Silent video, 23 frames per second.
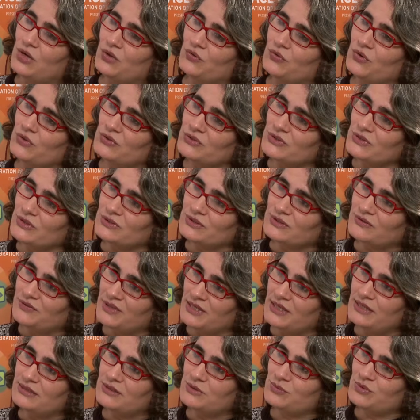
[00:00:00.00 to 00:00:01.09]
Those sorts of
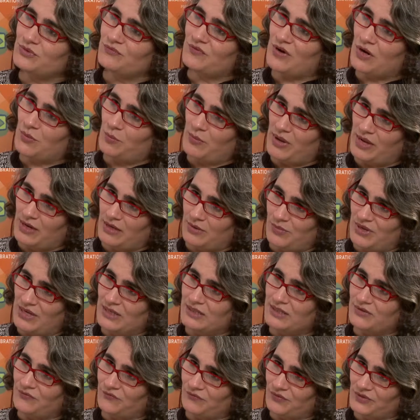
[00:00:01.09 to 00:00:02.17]
things we found make a big
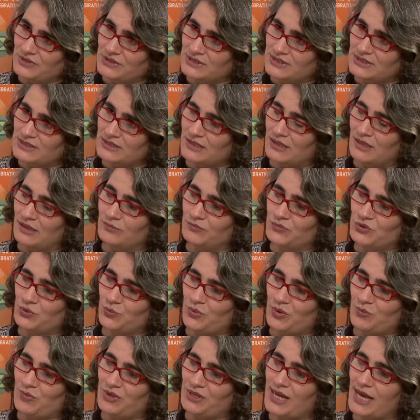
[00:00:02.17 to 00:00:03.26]
difference to
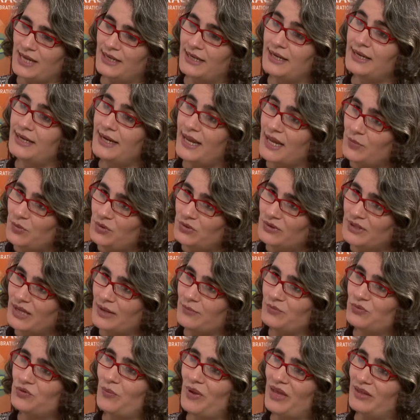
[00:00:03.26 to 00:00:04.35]
women and enable
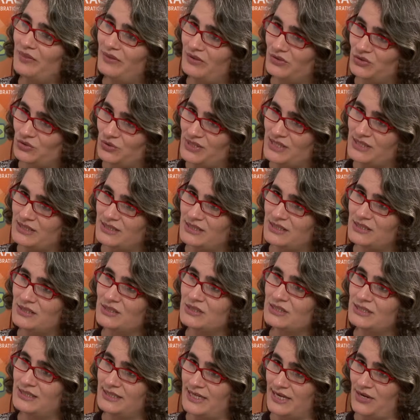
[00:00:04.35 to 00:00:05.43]
them to make the choice
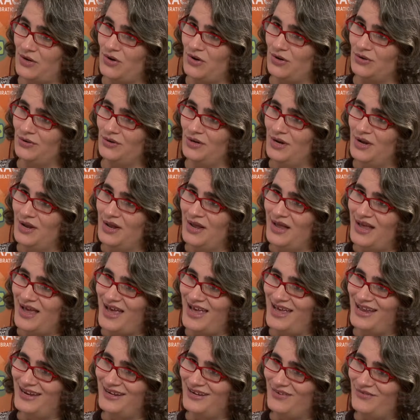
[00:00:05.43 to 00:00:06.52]
to stay on
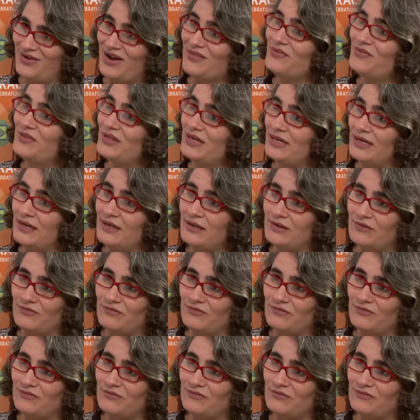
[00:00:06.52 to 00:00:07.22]
and rather than leave.